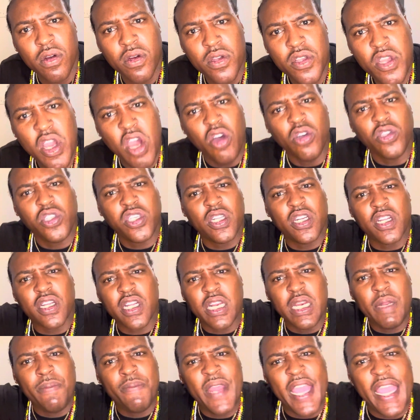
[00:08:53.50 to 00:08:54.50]
Y'all should have
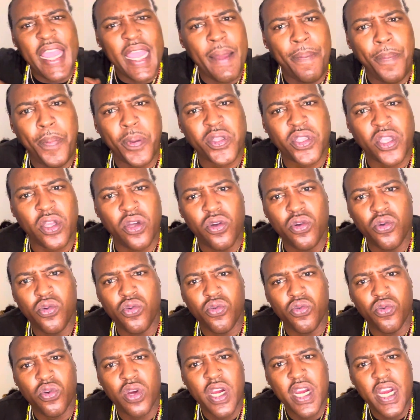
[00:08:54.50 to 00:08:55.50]
clipped that
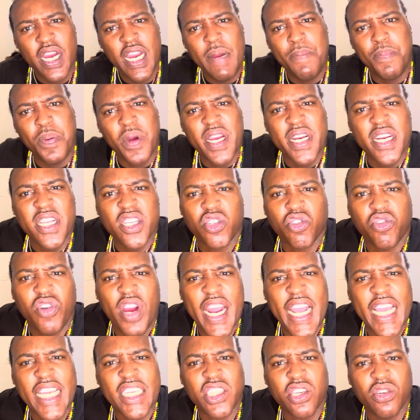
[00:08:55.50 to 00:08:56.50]
episode. He bringing this
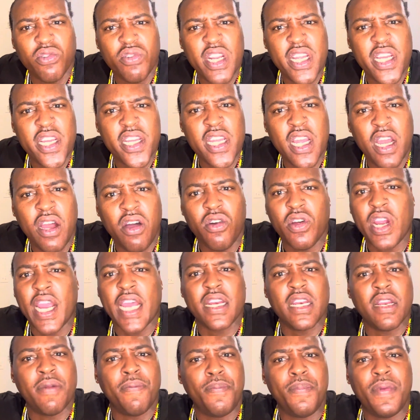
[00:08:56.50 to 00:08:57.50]
trash on there. Y'all
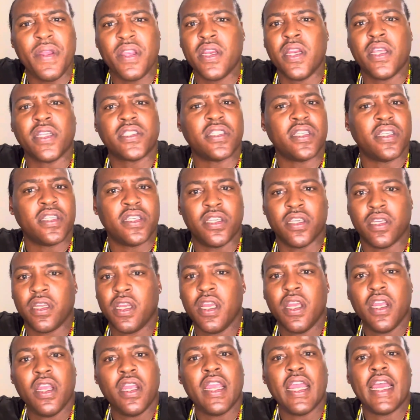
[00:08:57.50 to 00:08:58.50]
got the, listen,
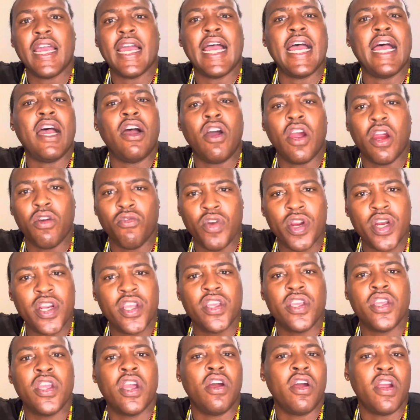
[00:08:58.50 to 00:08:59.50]
iHeartRadio,
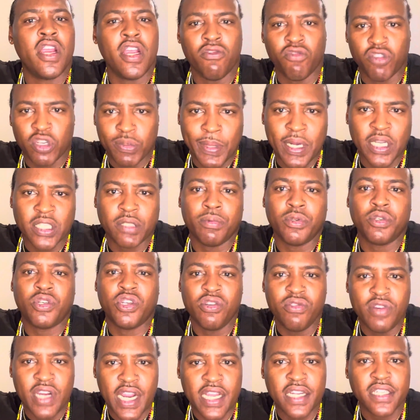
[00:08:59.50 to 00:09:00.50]
y'all here responsible
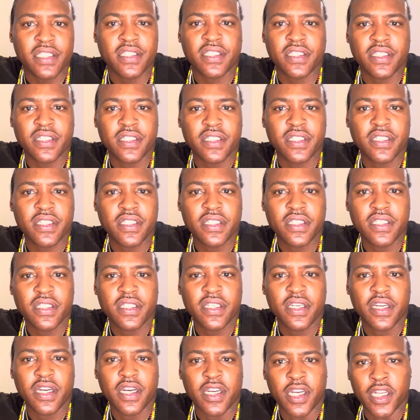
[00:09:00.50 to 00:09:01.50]
too now.
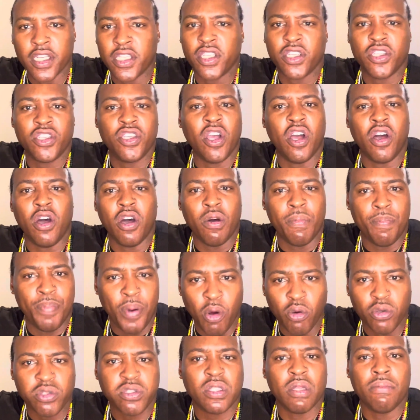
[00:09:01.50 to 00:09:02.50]
This is y'all
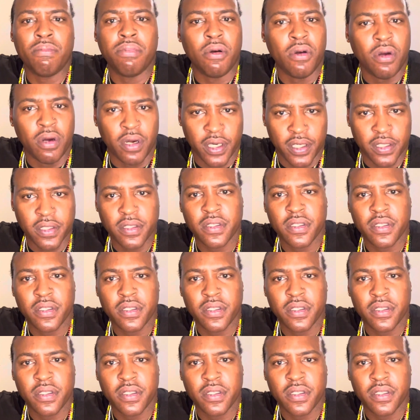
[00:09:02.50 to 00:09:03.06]
poster board.